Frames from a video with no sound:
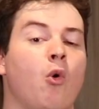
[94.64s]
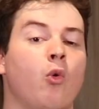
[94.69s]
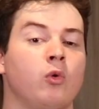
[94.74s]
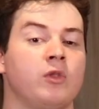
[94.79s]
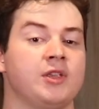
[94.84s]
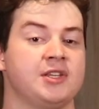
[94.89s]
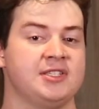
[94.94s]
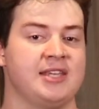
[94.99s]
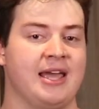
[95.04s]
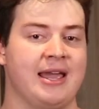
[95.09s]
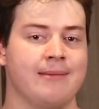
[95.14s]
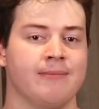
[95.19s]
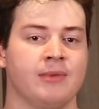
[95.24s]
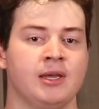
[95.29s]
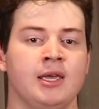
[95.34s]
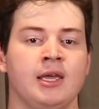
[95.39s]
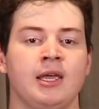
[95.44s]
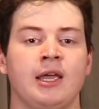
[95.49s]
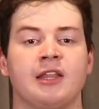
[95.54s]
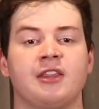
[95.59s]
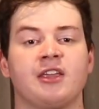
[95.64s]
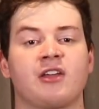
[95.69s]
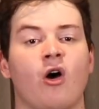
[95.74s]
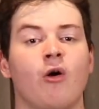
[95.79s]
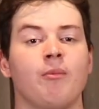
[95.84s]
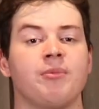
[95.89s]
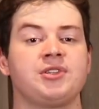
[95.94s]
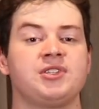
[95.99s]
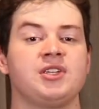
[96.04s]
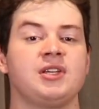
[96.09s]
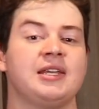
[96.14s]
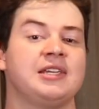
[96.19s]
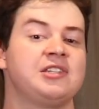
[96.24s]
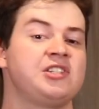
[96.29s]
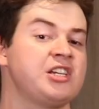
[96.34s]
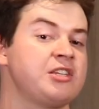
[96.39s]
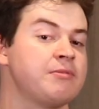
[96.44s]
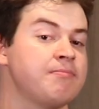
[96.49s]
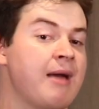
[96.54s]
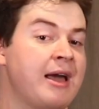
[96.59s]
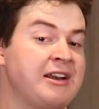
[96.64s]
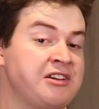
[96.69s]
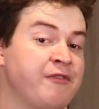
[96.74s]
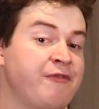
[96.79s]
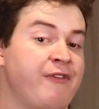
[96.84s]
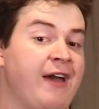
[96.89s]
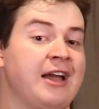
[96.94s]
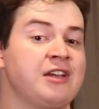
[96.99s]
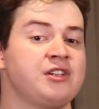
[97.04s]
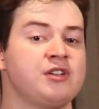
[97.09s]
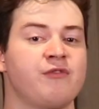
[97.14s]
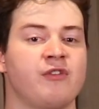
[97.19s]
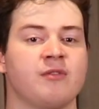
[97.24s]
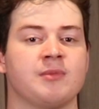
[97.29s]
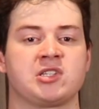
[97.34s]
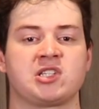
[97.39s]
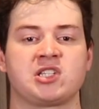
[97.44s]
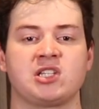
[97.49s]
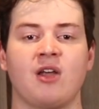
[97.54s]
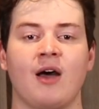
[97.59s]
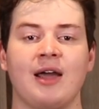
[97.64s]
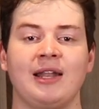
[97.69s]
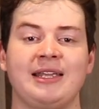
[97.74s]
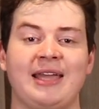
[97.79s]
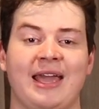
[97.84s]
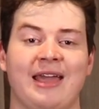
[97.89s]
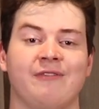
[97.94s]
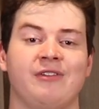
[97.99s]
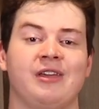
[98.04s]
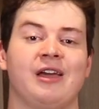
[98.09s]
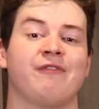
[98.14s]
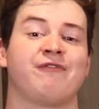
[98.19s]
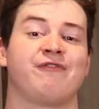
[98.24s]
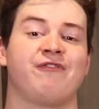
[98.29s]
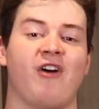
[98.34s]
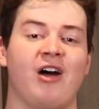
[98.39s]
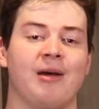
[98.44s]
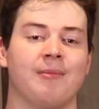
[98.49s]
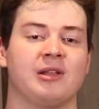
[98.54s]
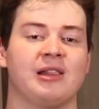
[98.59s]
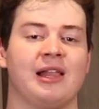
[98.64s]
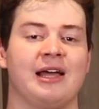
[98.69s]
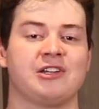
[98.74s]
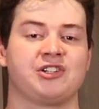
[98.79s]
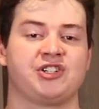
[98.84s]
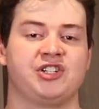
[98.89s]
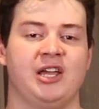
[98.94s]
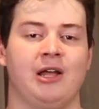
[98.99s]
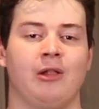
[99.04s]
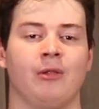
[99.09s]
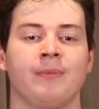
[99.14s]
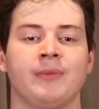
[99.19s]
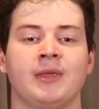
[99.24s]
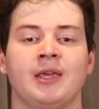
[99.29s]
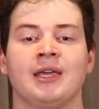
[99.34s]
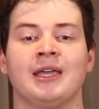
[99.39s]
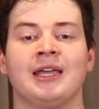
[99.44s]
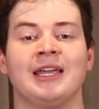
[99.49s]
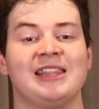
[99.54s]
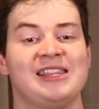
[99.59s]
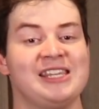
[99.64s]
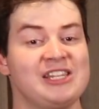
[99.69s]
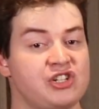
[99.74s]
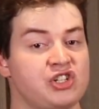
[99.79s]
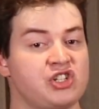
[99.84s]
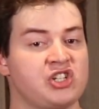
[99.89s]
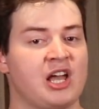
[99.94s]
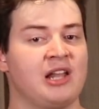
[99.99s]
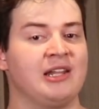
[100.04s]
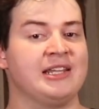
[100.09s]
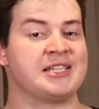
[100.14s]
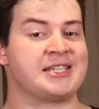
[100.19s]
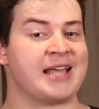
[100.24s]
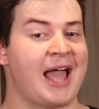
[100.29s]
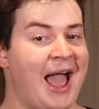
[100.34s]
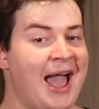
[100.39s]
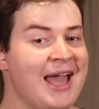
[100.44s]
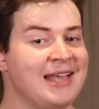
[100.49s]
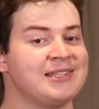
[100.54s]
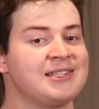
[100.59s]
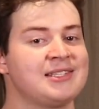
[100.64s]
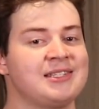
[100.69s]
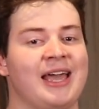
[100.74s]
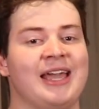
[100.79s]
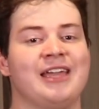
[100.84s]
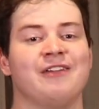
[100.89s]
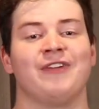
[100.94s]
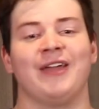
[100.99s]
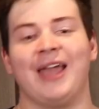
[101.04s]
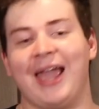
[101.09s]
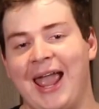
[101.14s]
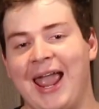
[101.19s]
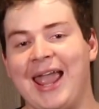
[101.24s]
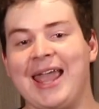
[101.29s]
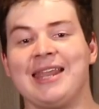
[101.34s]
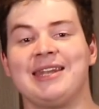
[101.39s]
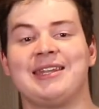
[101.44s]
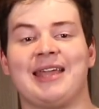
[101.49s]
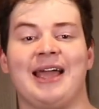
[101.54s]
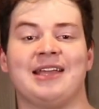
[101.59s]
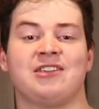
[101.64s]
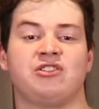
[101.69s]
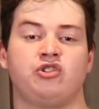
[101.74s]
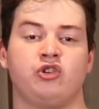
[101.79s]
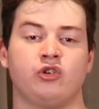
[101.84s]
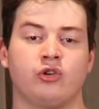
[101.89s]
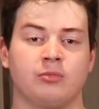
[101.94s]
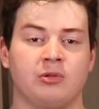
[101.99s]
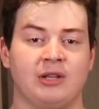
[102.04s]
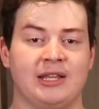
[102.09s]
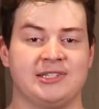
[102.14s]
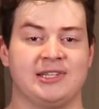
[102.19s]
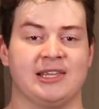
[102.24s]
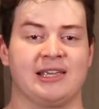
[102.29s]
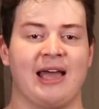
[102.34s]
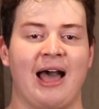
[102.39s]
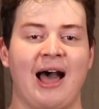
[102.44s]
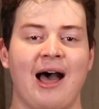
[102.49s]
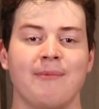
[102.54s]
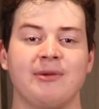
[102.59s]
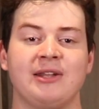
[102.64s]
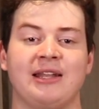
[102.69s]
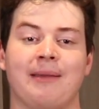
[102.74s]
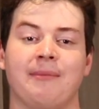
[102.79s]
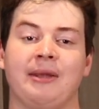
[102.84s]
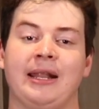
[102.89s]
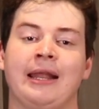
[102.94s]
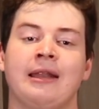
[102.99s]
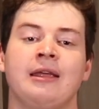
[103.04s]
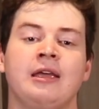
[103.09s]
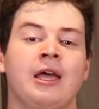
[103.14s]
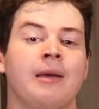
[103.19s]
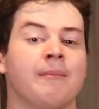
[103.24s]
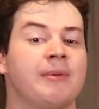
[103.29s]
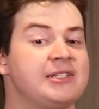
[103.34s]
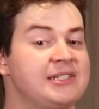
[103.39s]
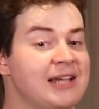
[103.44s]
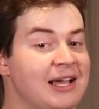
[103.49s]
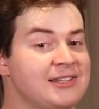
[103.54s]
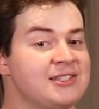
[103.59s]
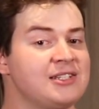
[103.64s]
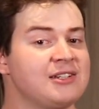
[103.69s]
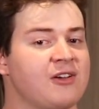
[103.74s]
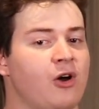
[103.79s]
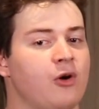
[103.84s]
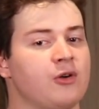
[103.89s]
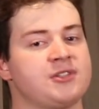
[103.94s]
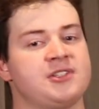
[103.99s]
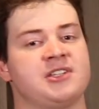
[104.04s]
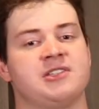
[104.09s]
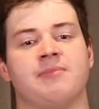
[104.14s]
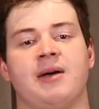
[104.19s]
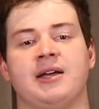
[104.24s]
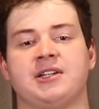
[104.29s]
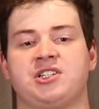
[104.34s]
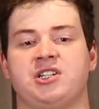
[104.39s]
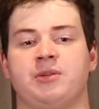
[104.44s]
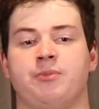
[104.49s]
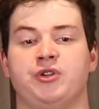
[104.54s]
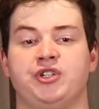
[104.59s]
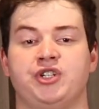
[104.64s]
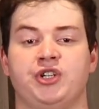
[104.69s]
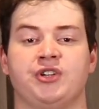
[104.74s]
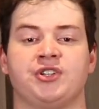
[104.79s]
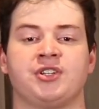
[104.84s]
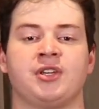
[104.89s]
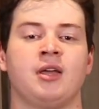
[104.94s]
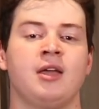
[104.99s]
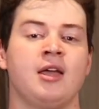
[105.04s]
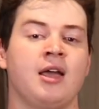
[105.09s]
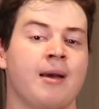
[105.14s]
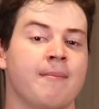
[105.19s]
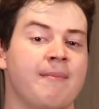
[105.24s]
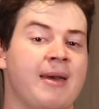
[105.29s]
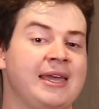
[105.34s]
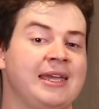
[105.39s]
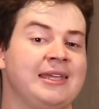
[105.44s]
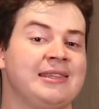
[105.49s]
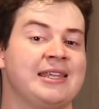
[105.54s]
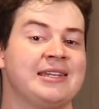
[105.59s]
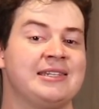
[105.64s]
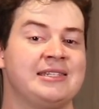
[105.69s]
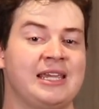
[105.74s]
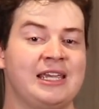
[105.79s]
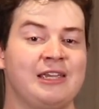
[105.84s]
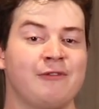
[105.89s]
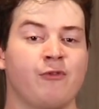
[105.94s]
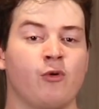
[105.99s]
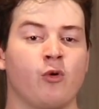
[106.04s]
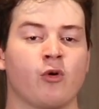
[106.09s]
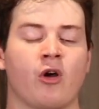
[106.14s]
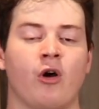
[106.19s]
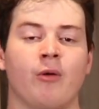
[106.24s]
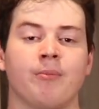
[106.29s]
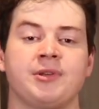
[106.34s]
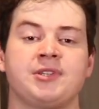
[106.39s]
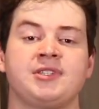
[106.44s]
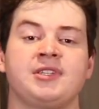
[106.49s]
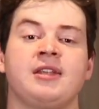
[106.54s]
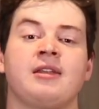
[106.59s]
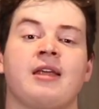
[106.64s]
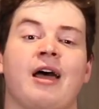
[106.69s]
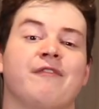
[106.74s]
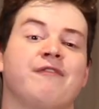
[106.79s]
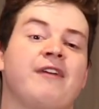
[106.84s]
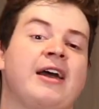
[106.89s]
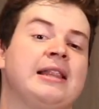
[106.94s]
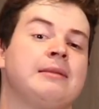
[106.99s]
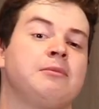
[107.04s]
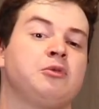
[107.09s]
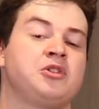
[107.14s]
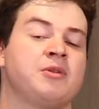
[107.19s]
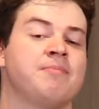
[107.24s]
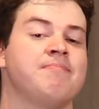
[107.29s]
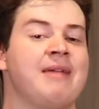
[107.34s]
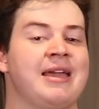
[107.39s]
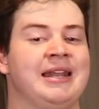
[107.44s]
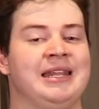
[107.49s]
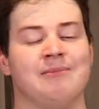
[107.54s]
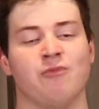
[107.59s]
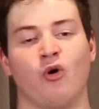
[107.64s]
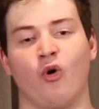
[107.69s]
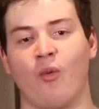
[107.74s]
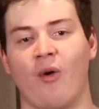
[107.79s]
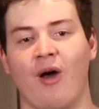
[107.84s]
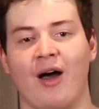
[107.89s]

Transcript: all the same. The Composite is just manufactured from a slightly heavier fiberglass shell. This shell is as safe and as durable as the Carbon laminate, but doesn't cost as much to produce, making the D4 Composite available to many more